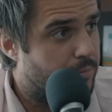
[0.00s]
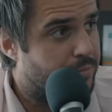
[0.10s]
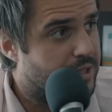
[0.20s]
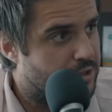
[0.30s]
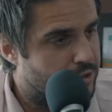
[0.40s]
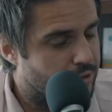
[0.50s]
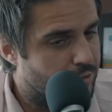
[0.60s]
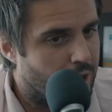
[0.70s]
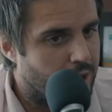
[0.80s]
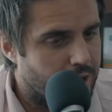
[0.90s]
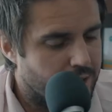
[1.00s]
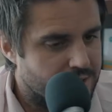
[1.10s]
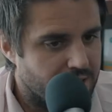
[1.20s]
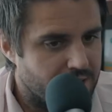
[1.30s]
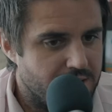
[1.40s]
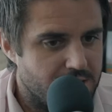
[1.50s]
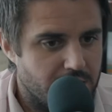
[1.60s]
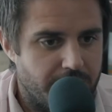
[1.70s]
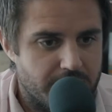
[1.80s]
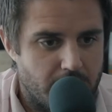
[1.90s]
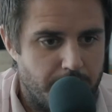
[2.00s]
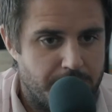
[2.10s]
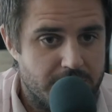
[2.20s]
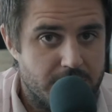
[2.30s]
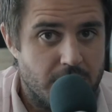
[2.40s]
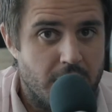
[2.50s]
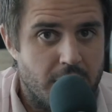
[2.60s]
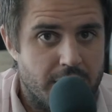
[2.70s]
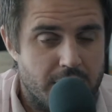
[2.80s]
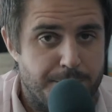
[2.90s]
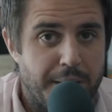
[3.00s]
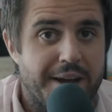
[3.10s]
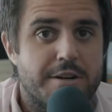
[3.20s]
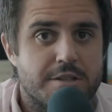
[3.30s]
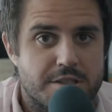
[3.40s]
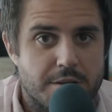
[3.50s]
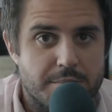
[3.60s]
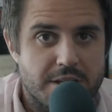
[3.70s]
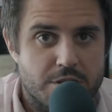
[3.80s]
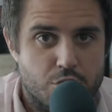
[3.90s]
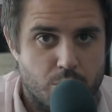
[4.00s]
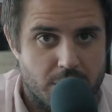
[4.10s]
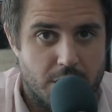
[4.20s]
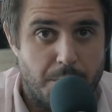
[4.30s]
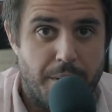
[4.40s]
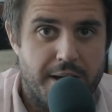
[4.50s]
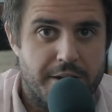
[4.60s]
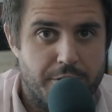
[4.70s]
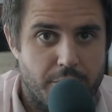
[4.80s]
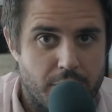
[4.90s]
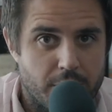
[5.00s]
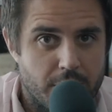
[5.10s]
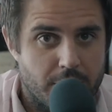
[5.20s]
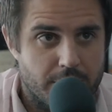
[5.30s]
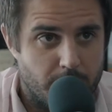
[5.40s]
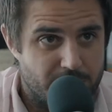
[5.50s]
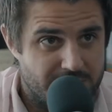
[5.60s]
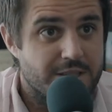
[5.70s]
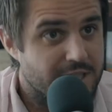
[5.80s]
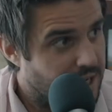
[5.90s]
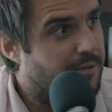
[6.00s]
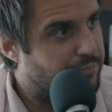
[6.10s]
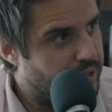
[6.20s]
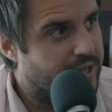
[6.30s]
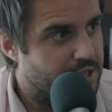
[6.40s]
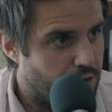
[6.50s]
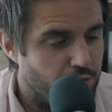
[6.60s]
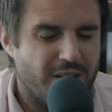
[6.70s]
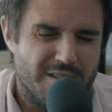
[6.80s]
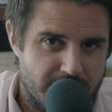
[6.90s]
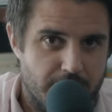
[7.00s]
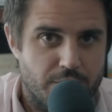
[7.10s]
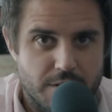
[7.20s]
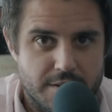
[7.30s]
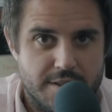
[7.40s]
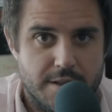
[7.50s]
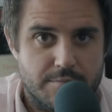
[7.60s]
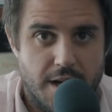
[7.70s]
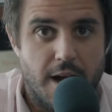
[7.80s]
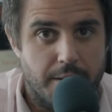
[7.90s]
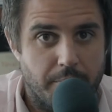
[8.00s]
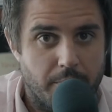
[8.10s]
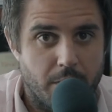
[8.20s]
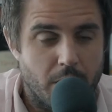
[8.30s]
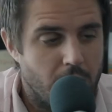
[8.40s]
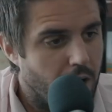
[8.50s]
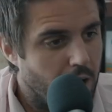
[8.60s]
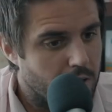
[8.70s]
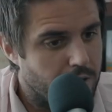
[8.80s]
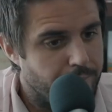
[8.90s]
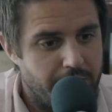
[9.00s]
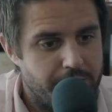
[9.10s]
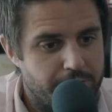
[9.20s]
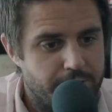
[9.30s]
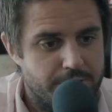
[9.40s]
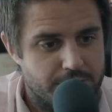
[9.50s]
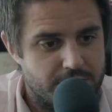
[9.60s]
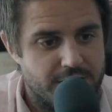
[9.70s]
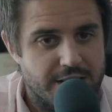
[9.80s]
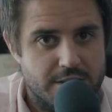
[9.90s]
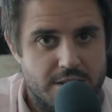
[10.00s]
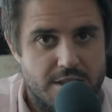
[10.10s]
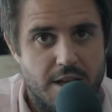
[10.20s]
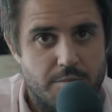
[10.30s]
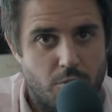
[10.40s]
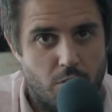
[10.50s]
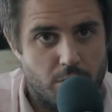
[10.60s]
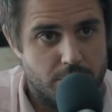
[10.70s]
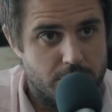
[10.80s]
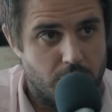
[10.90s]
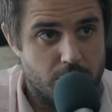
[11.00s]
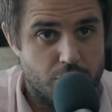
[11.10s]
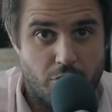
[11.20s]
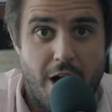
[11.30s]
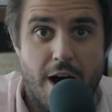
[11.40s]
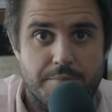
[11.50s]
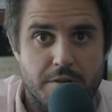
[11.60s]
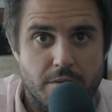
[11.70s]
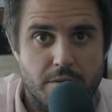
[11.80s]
piece too. It's like these 11 companies, he pairs them each with a competitor that was in the same place at relatively the same time. Right. And the competitor either stayed the same or or dropped.